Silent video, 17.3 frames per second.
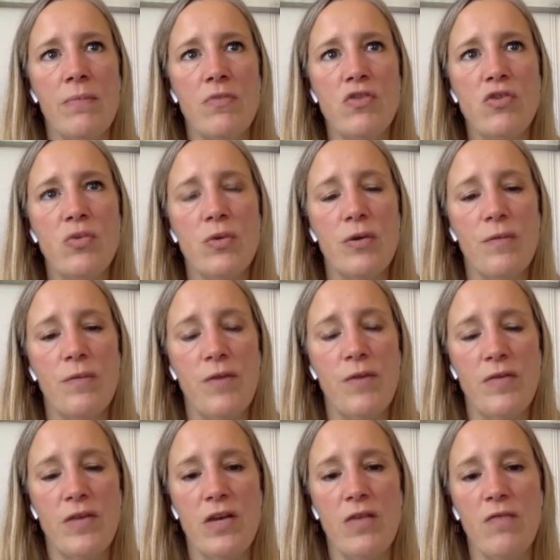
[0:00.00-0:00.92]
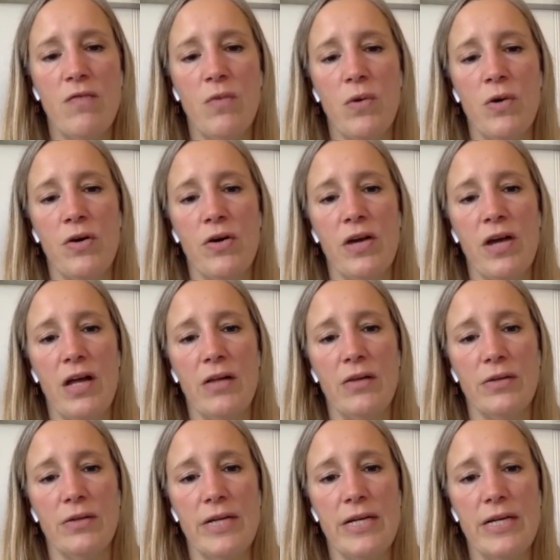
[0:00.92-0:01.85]
250 to 400
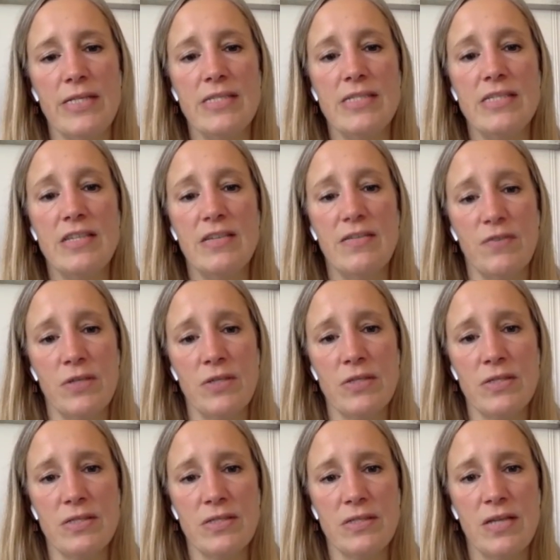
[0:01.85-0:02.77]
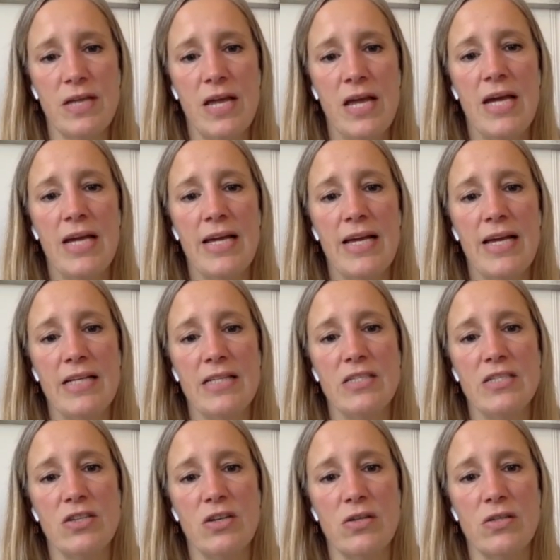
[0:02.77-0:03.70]
calorie difference can
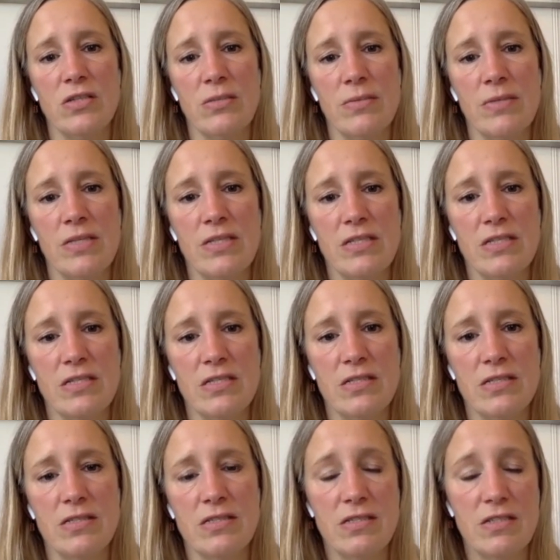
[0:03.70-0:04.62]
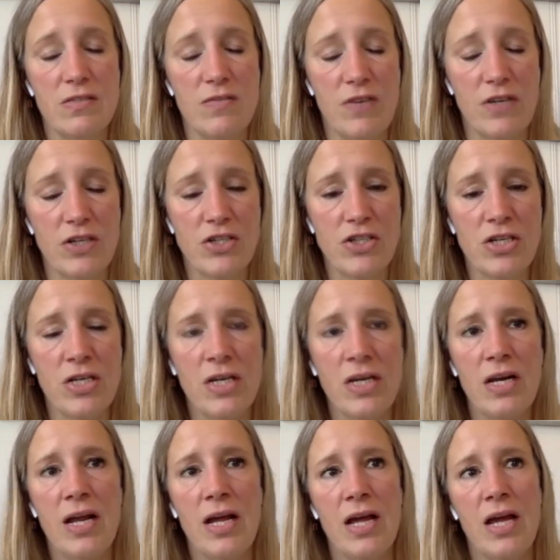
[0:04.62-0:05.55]
start some of the
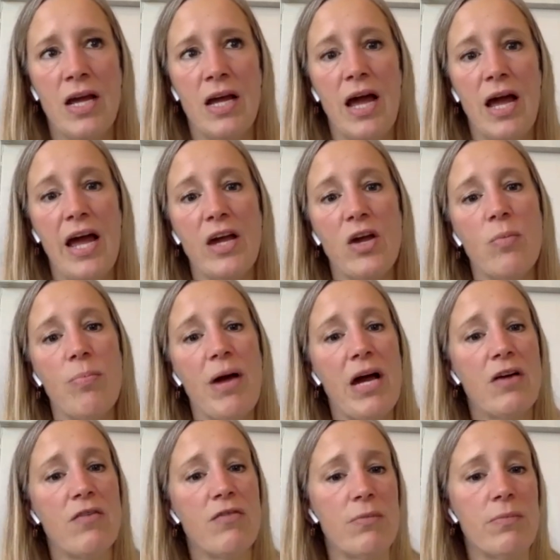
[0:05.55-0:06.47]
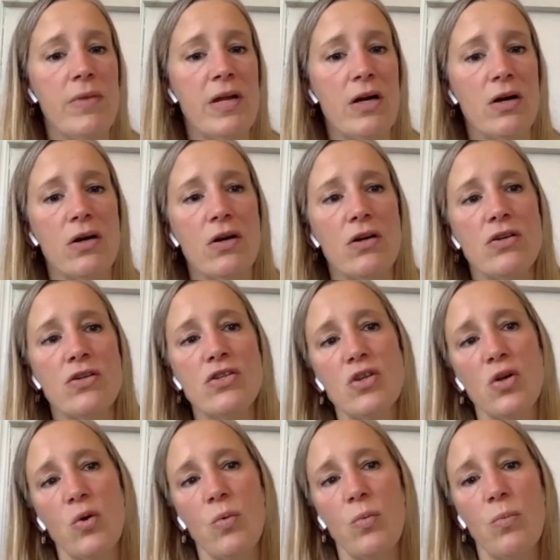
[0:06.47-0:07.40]
dysfunction, I go back from there.
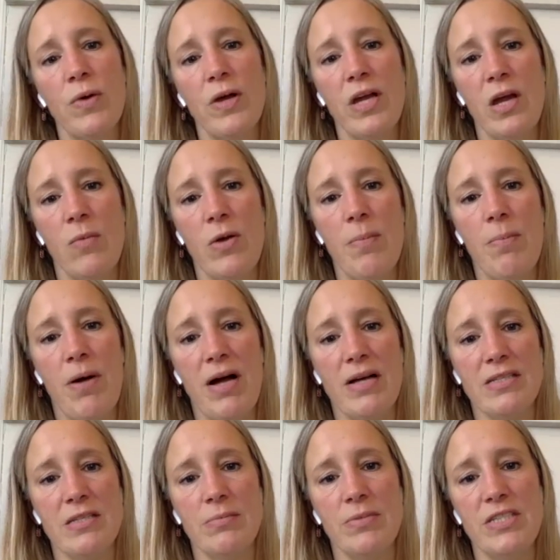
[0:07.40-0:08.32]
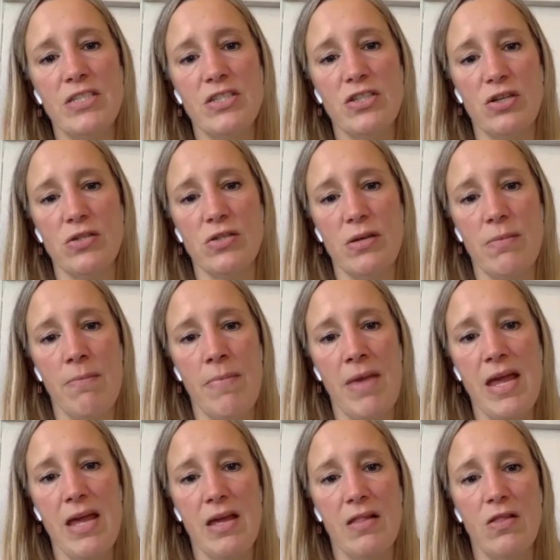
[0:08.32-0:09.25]
So can we possibly start to
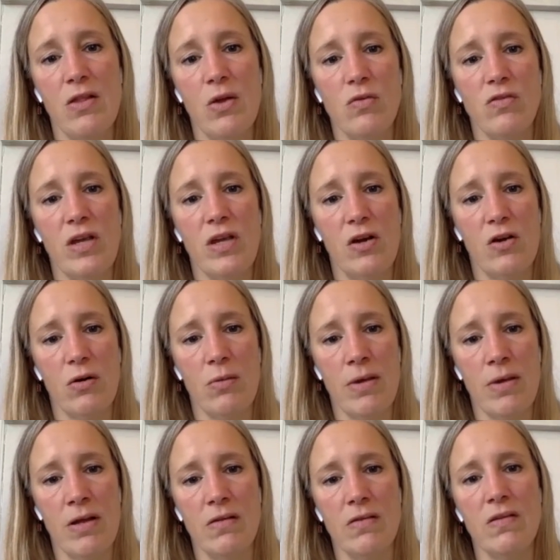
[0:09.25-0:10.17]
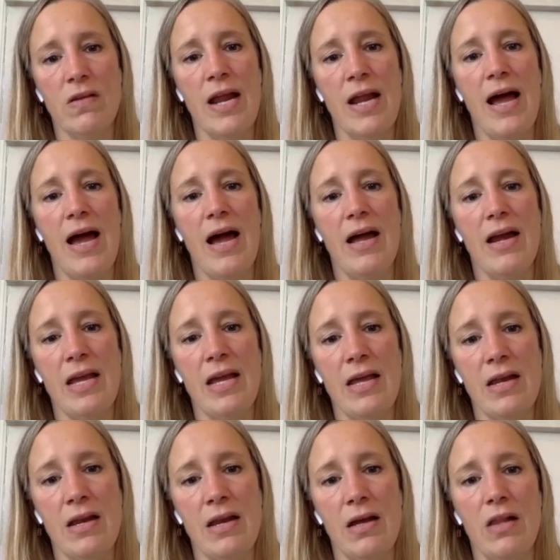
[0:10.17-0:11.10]
make those increments and add
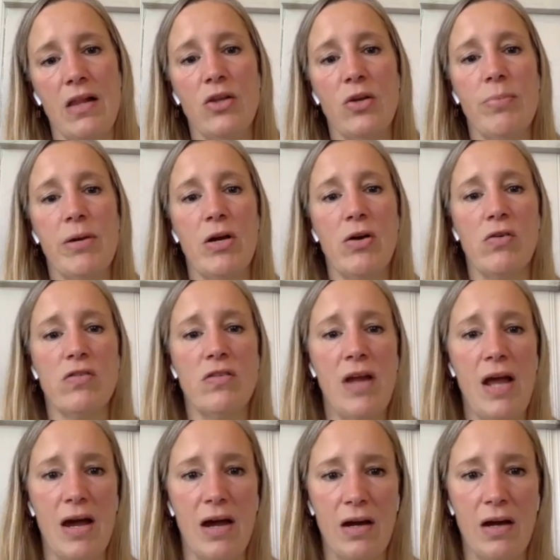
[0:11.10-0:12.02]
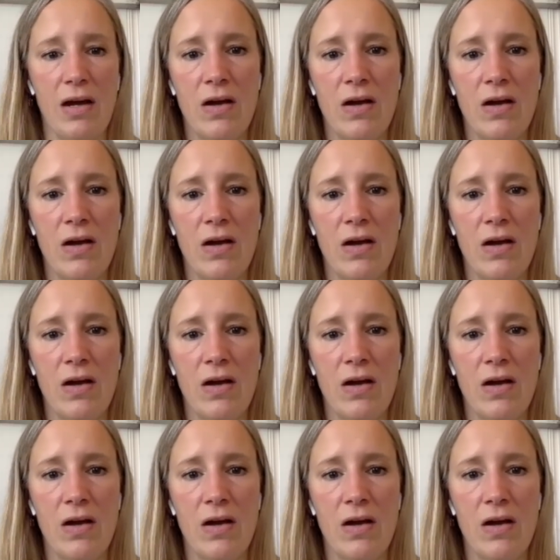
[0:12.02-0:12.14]
in a little bigger snack,